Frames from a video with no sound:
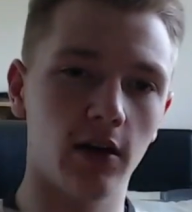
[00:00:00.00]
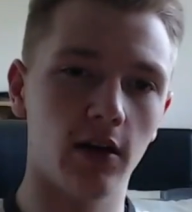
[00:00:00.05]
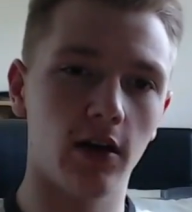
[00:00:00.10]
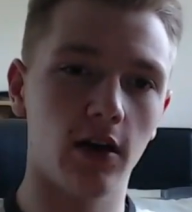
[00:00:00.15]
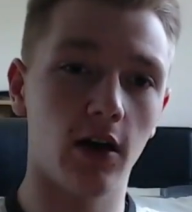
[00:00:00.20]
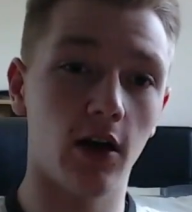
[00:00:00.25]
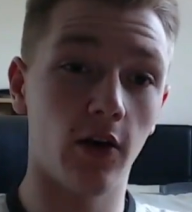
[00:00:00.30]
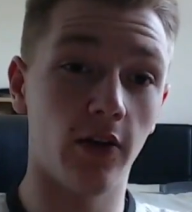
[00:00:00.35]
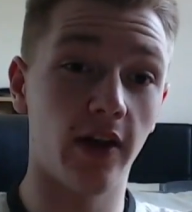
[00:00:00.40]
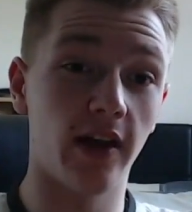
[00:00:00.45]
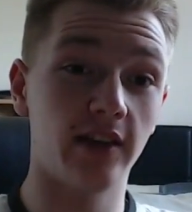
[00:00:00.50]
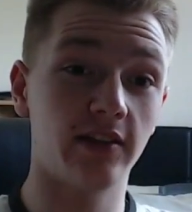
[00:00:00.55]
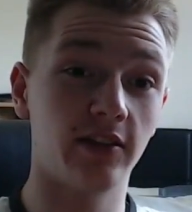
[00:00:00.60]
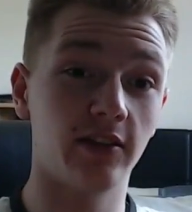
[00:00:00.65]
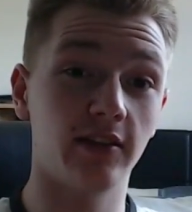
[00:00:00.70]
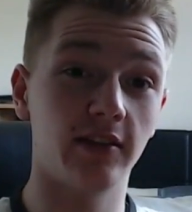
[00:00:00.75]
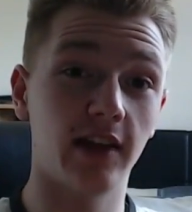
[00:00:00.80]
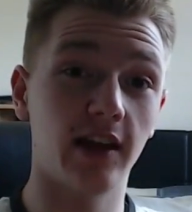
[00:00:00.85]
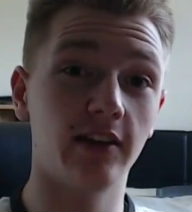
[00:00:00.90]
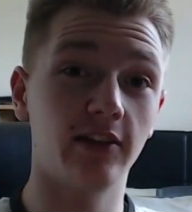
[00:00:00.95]
Oh,
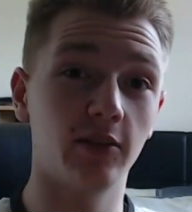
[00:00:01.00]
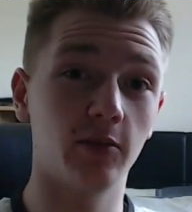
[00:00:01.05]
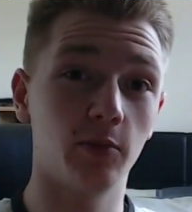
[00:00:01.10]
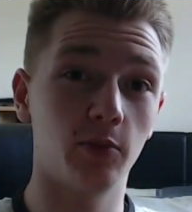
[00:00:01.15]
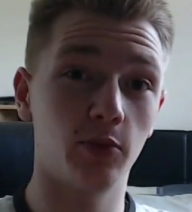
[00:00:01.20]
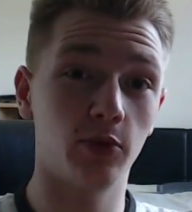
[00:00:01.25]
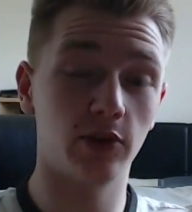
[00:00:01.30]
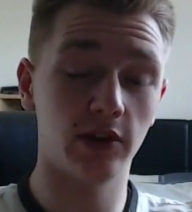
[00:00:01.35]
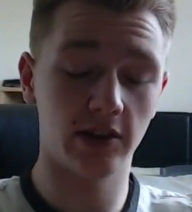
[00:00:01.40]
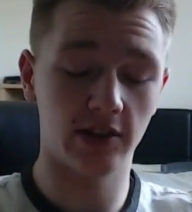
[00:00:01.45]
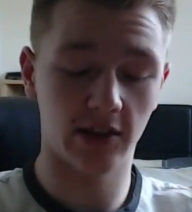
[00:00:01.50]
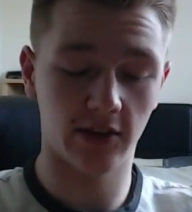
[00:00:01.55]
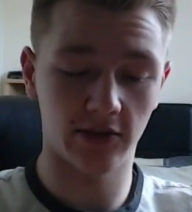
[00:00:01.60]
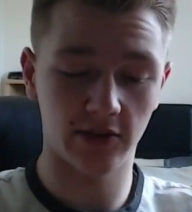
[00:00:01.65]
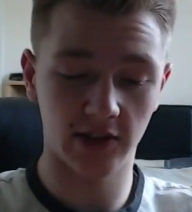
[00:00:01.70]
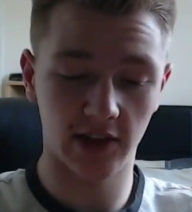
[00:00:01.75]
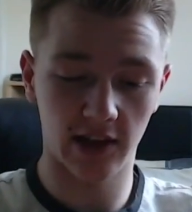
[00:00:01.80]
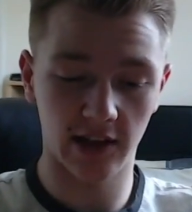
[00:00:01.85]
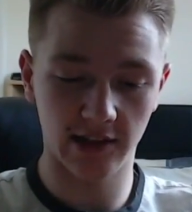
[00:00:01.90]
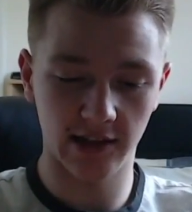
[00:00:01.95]
that's some pretty tough
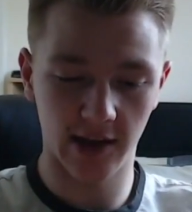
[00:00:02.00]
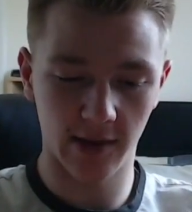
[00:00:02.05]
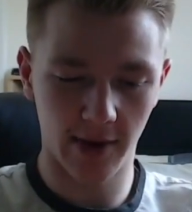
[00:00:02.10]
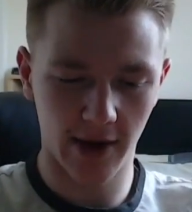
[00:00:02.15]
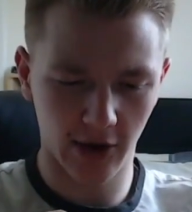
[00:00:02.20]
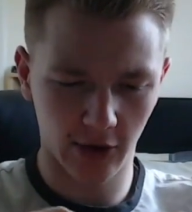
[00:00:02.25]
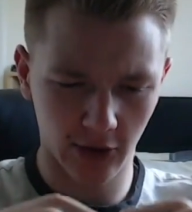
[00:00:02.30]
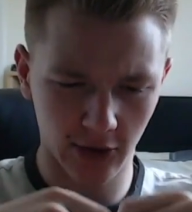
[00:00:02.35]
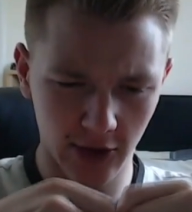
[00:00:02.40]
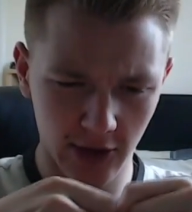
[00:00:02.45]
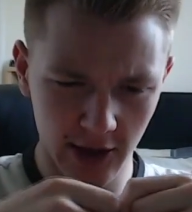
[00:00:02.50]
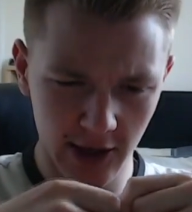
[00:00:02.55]
sellotape. Hang on.